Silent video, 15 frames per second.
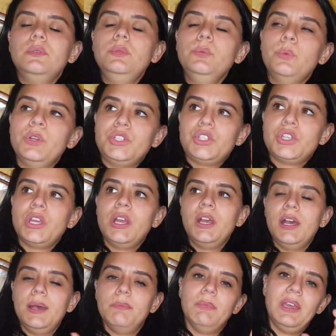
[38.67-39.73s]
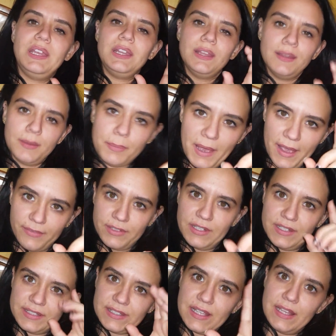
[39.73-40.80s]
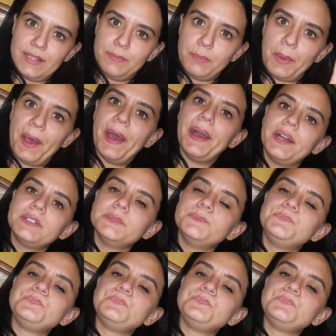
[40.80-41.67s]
which I might end up having to send back.